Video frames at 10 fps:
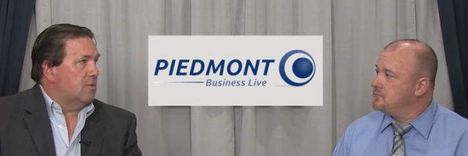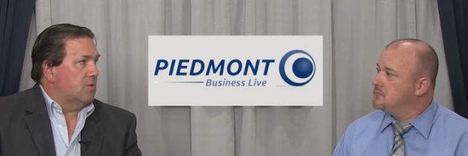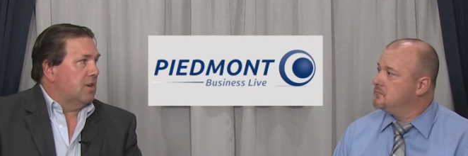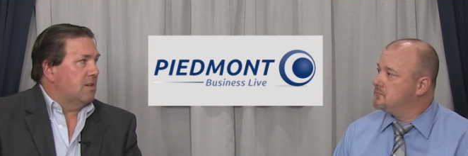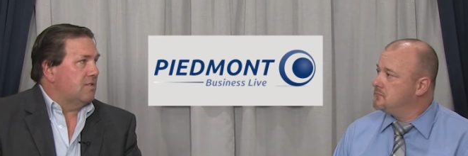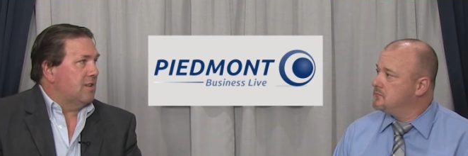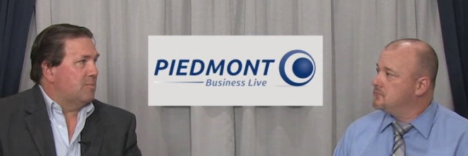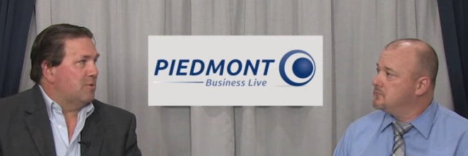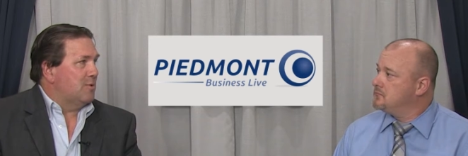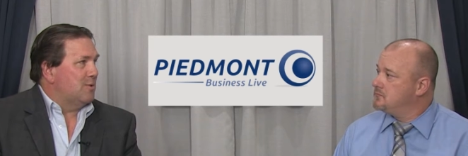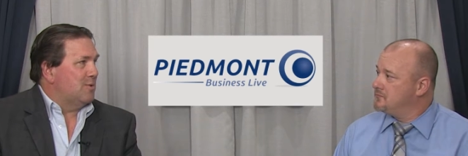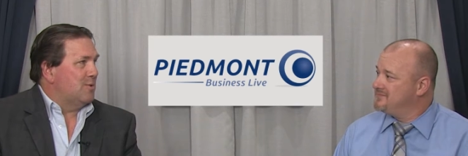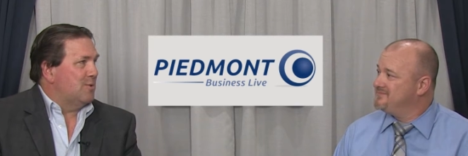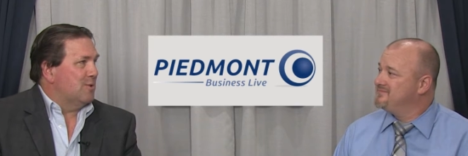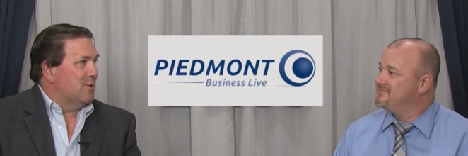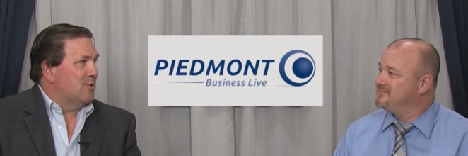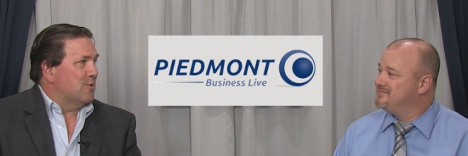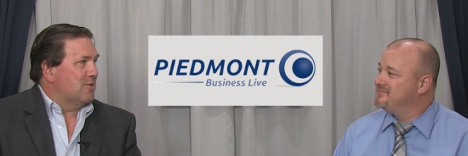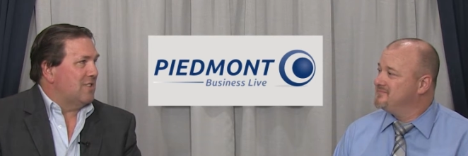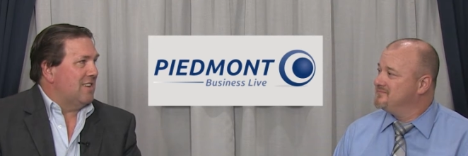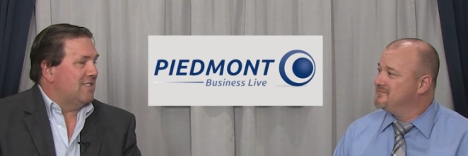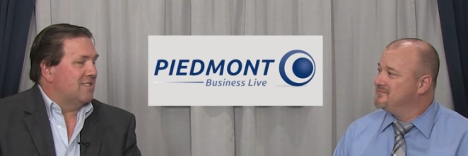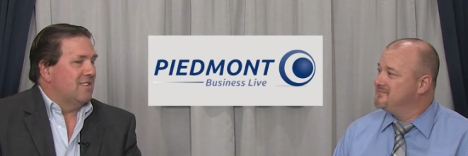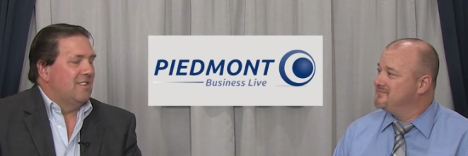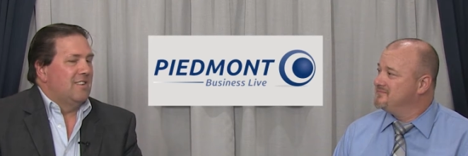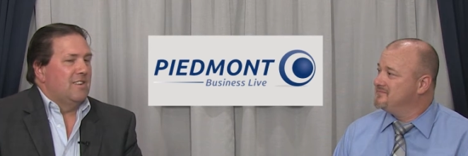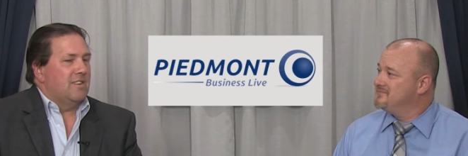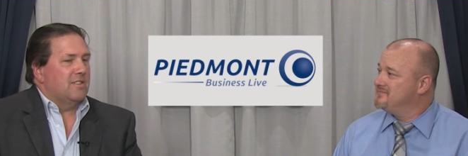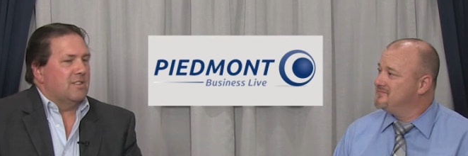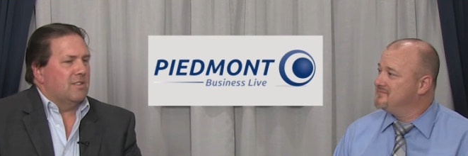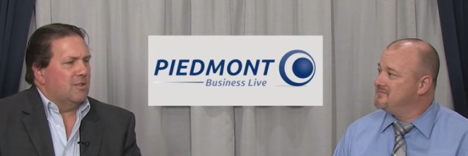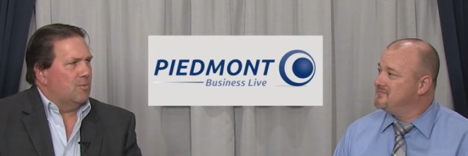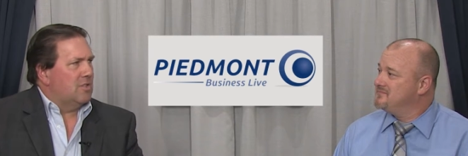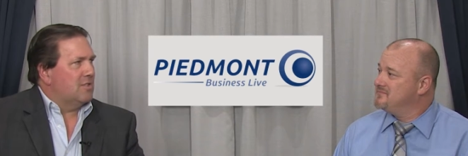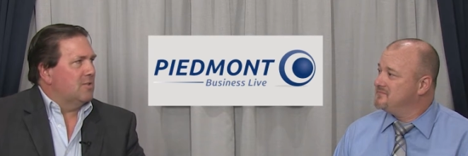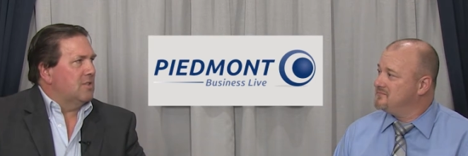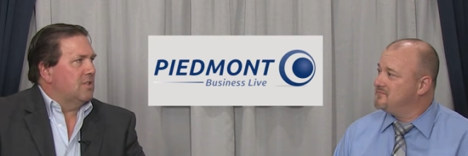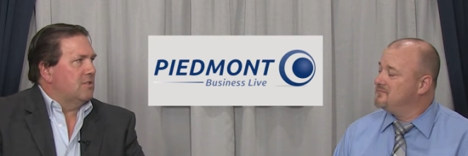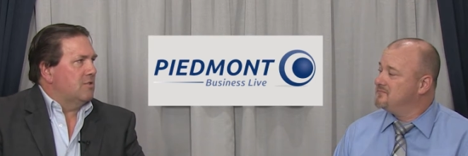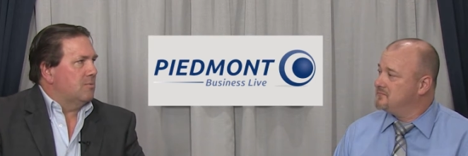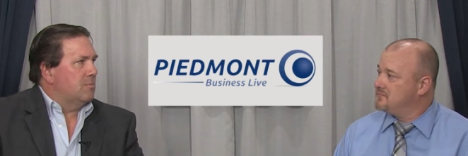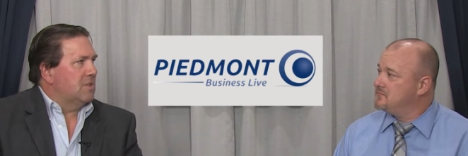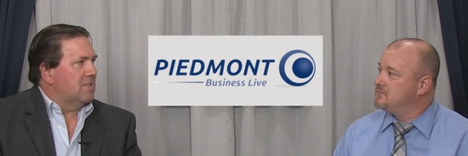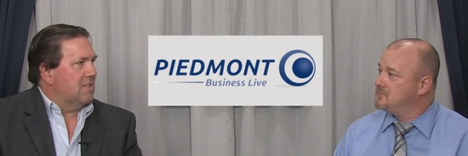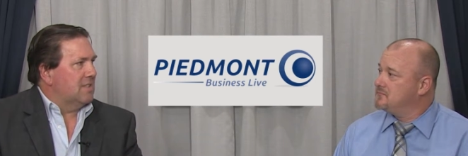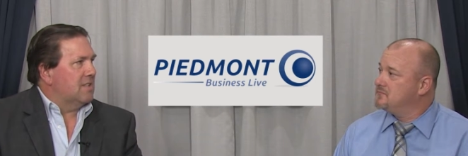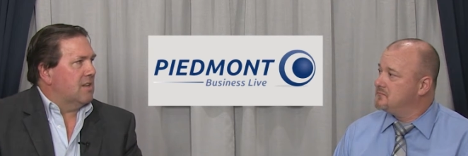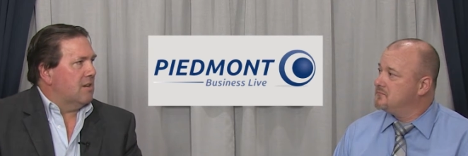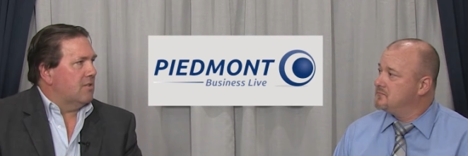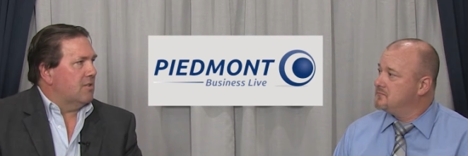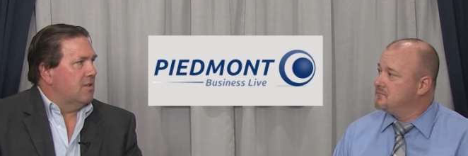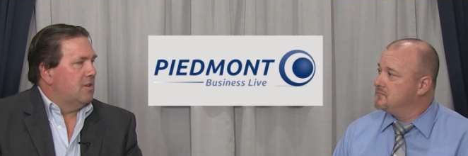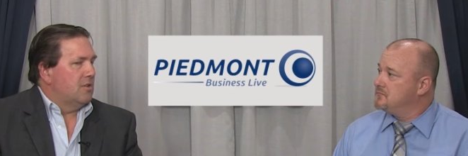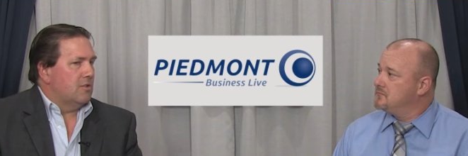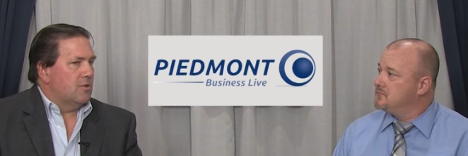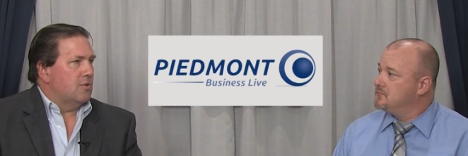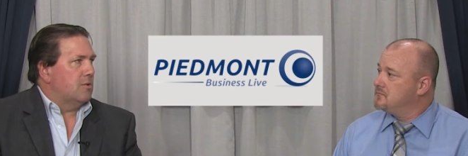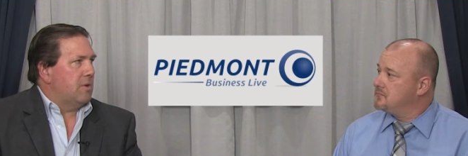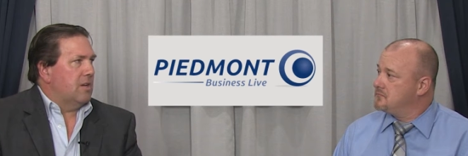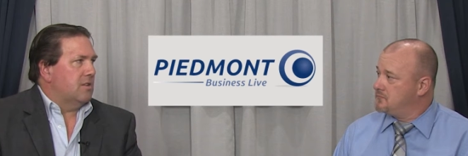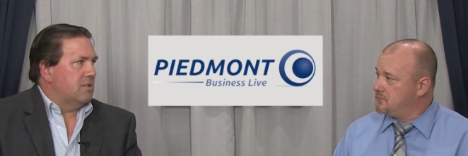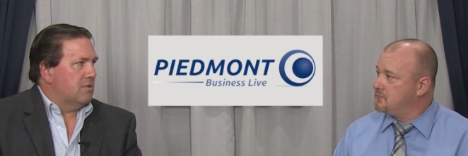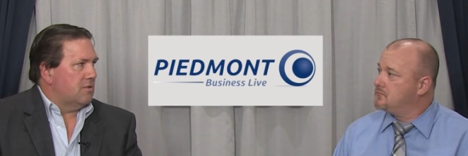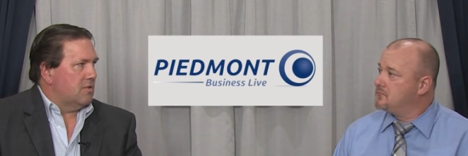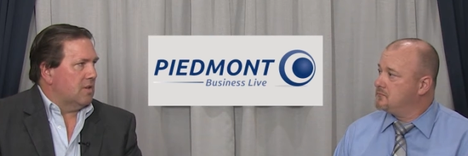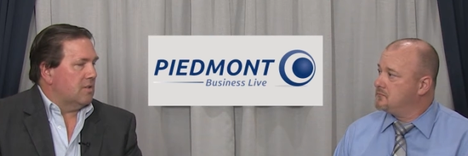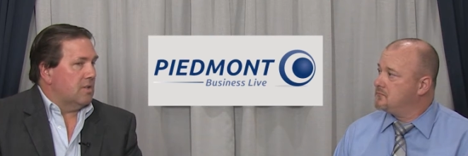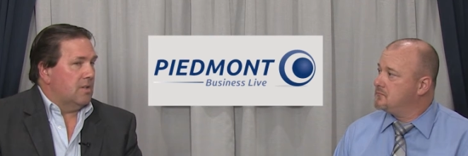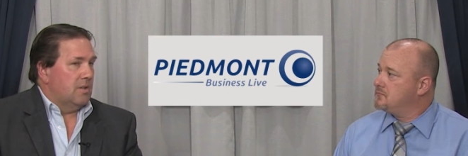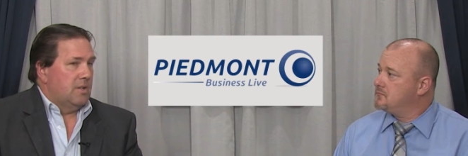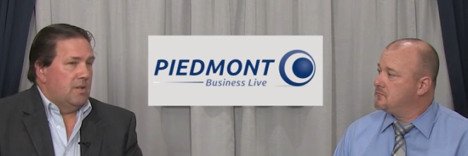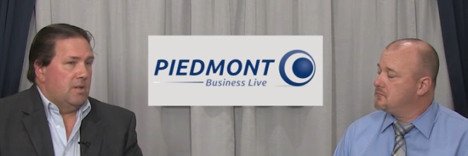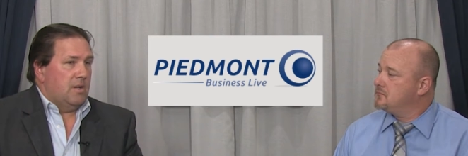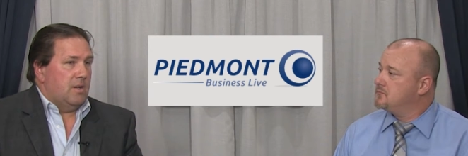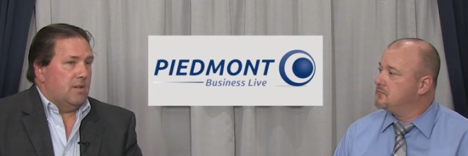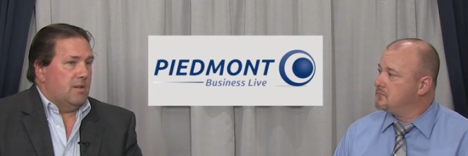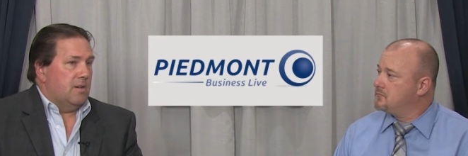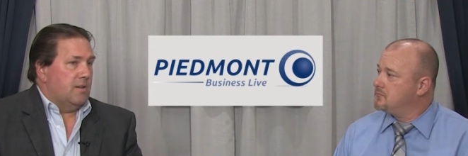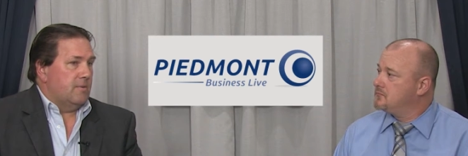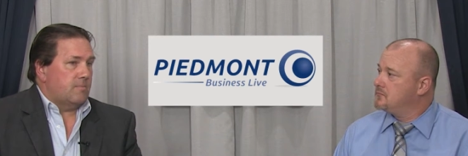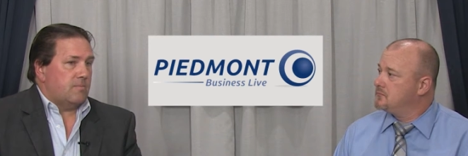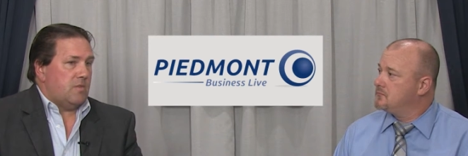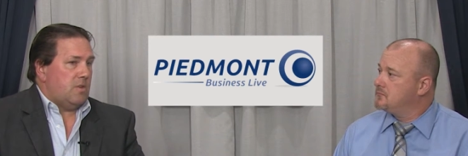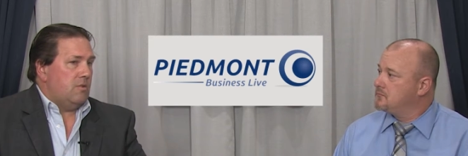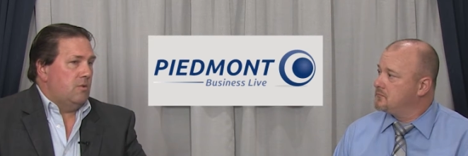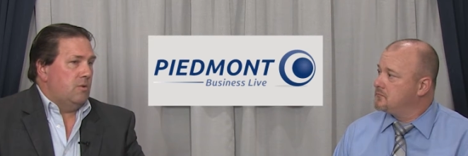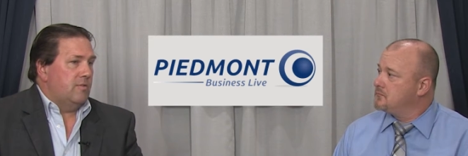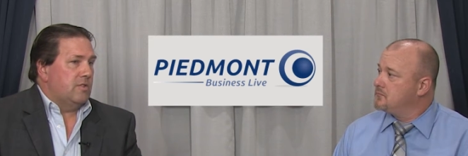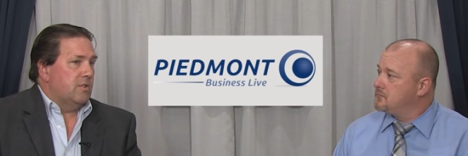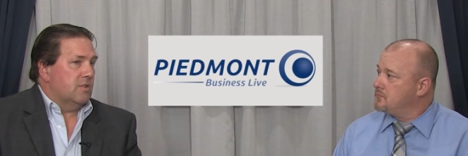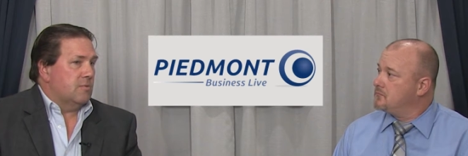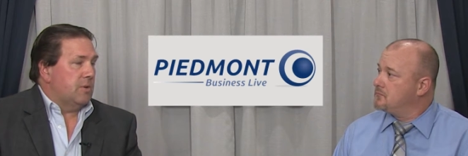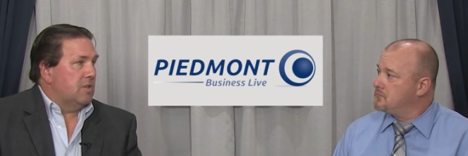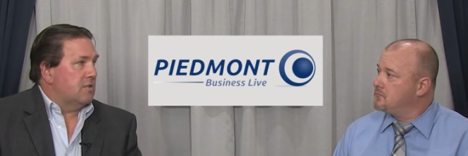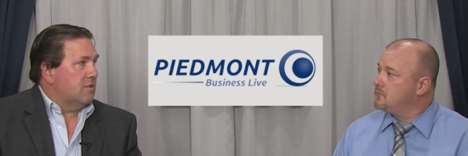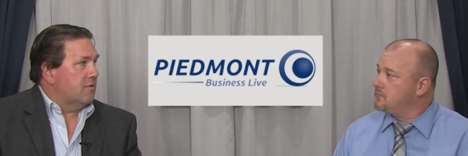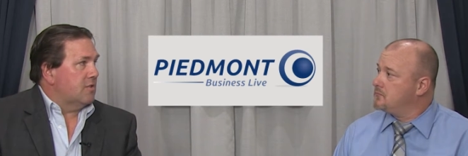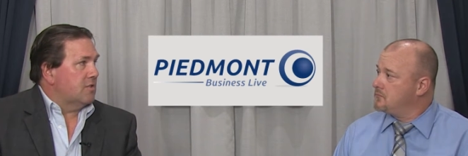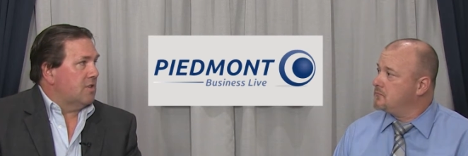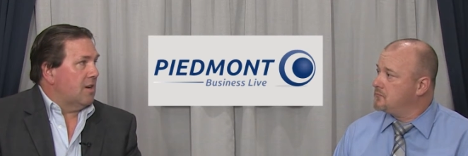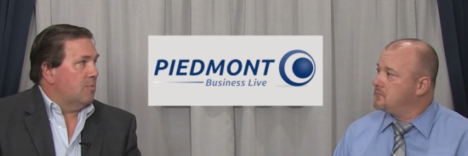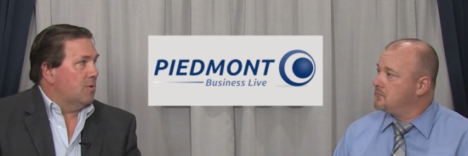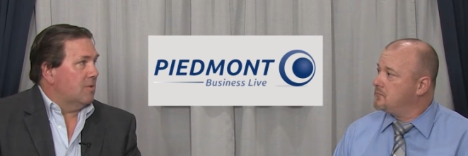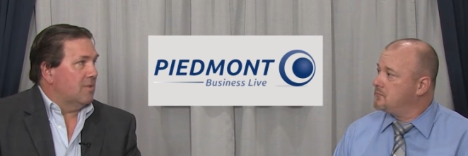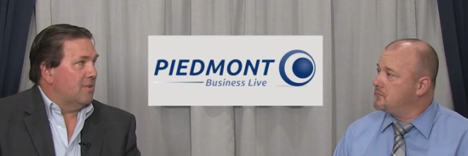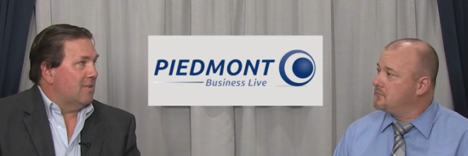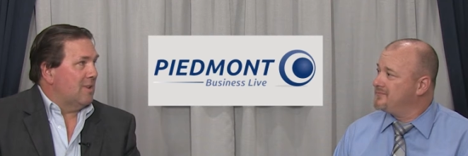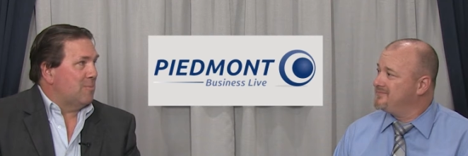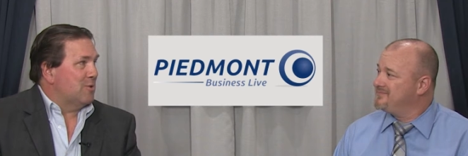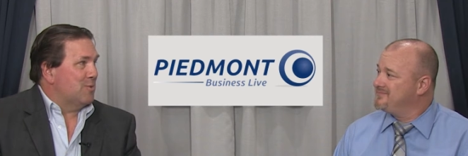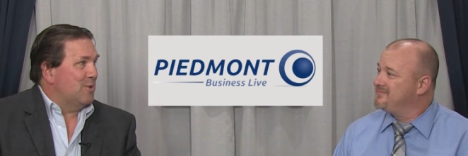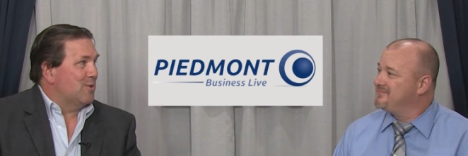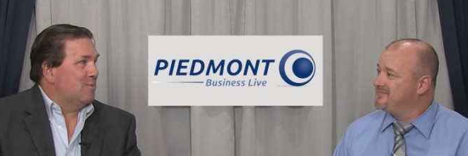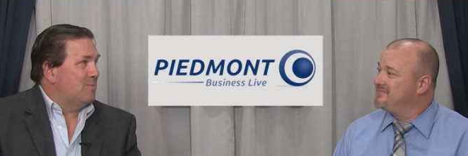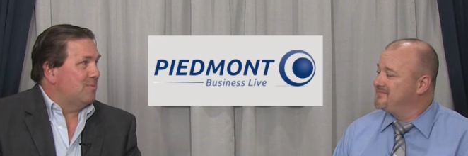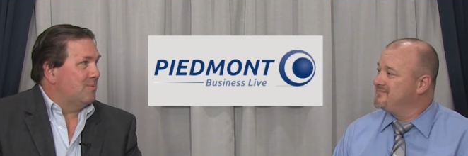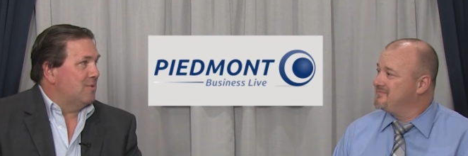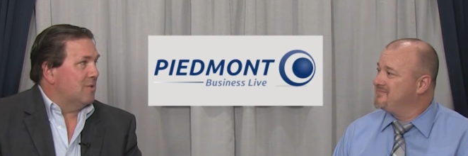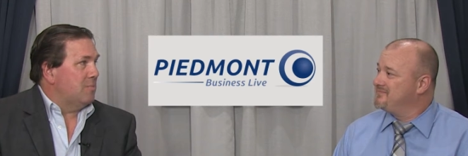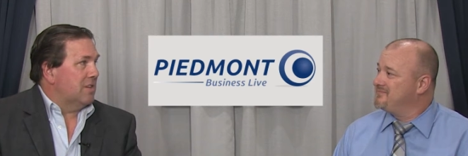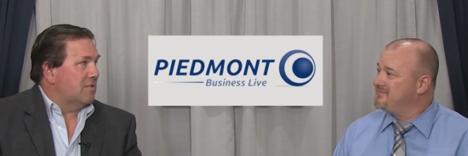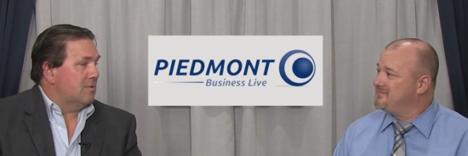Speaker 1: new concept to, to the literal sense and say, you know, we still need as human beings to get together, learn about each other directly. And uh, you even experience their first time where how much we learn really makes